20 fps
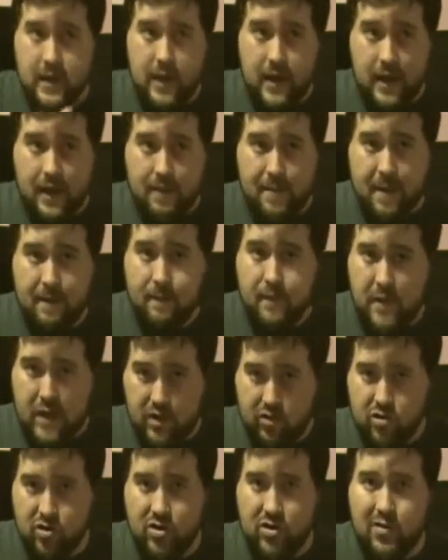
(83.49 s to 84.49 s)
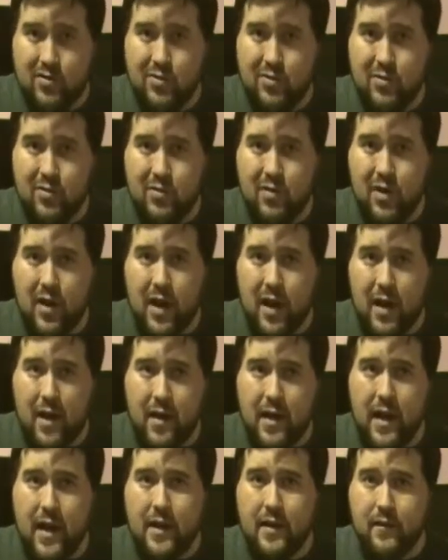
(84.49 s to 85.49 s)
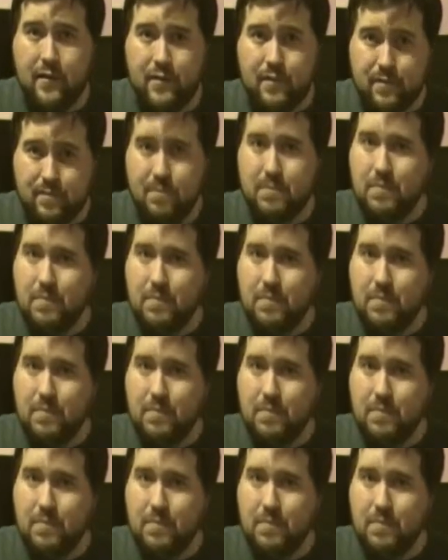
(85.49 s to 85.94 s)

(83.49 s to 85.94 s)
malfunctioned, and they had to